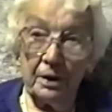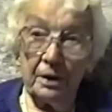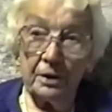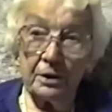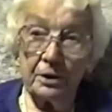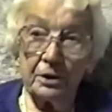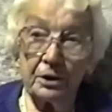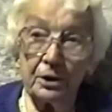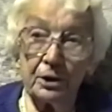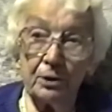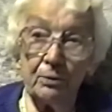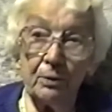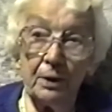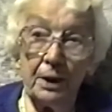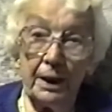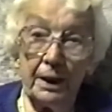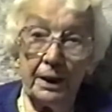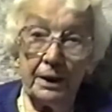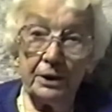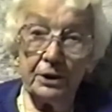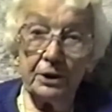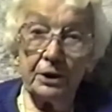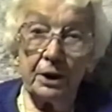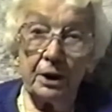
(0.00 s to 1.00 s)
For
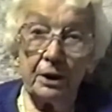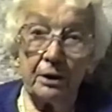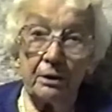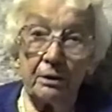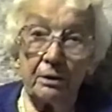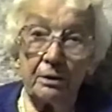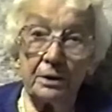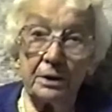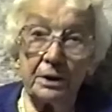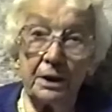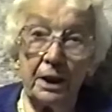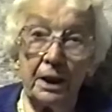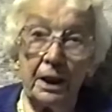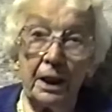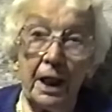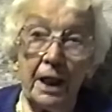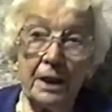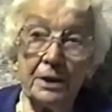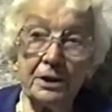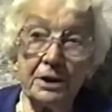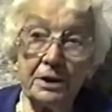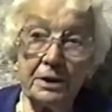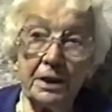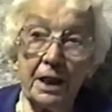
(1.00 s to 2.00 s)
school-age girls. And
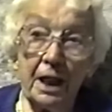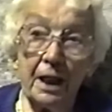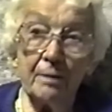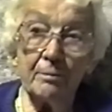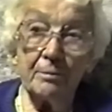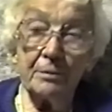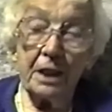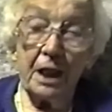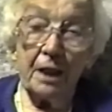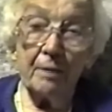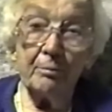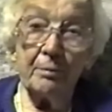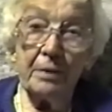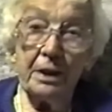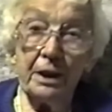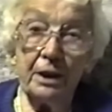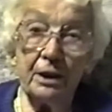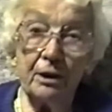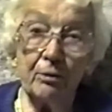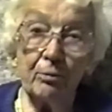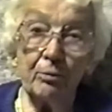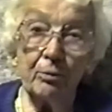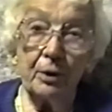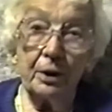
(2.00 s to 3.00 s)
lots of times I meet
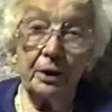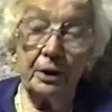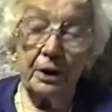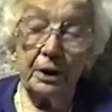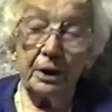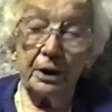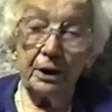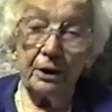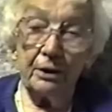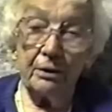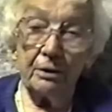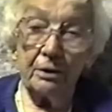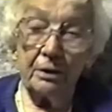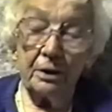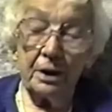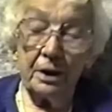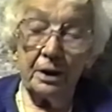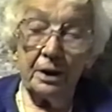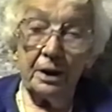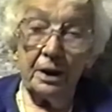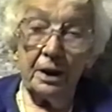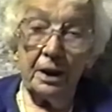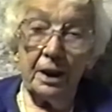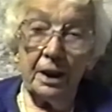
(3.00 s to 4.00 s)
up with a girl
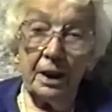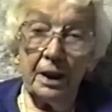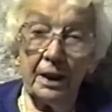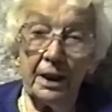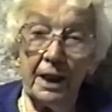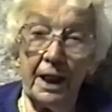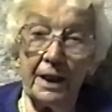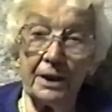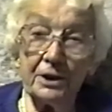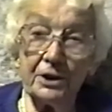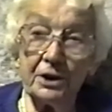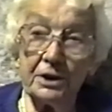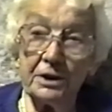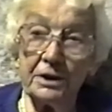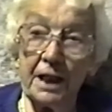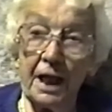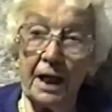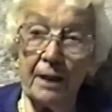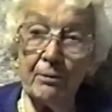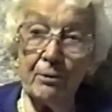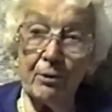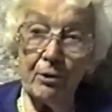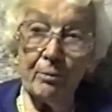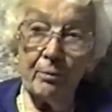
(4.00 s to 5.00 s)
and I says,
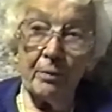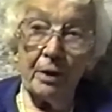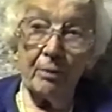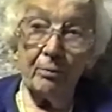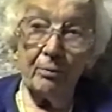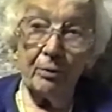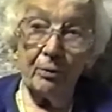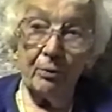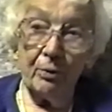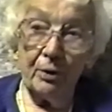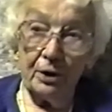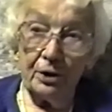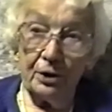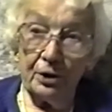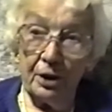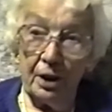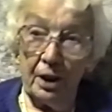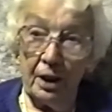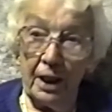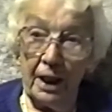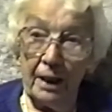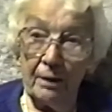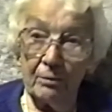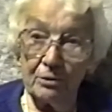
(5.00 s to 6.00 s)
I remember when
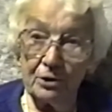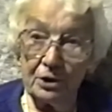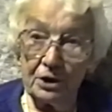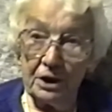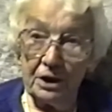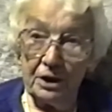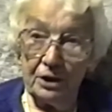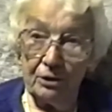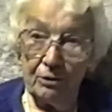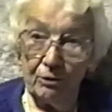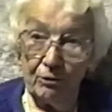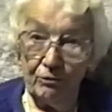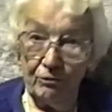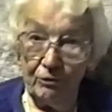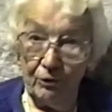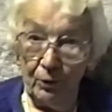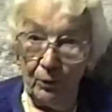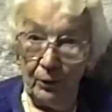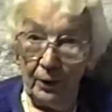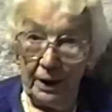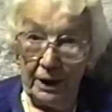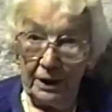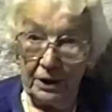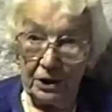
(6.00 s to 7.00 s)
I was in your
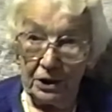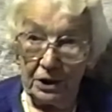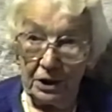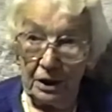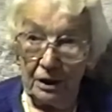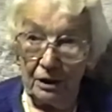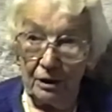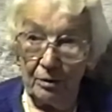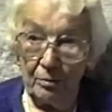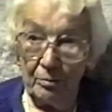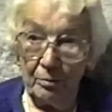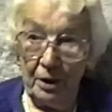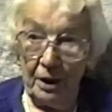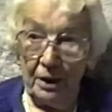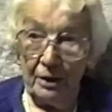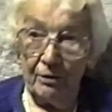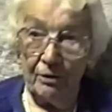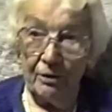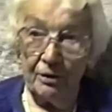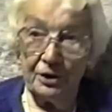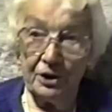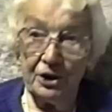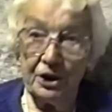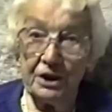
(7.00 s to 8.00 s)
4-H club,
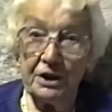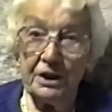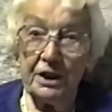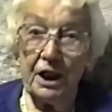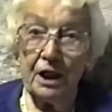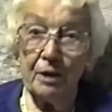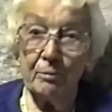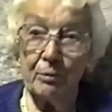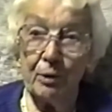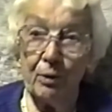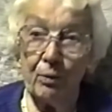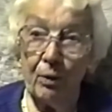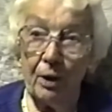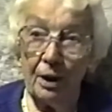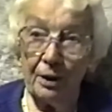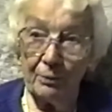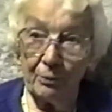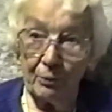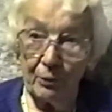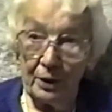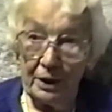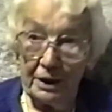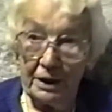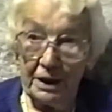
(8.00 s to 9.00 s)
and she'd tell me what
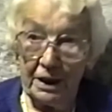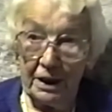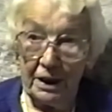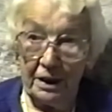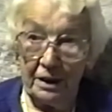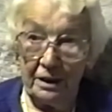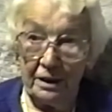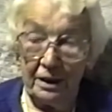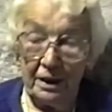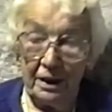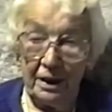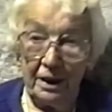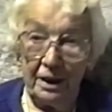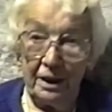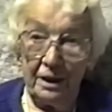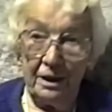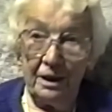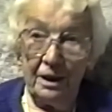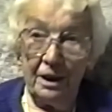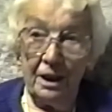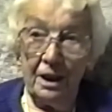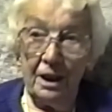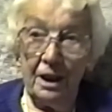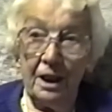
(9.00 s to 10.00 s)
we did then.
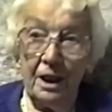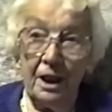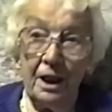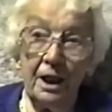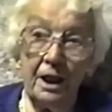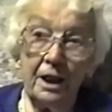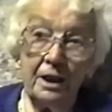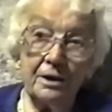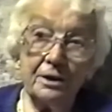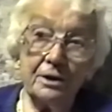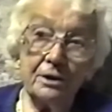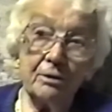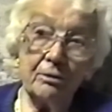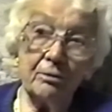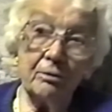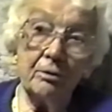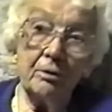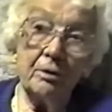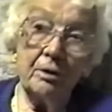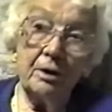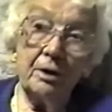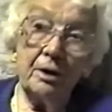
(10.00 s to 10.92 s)
And so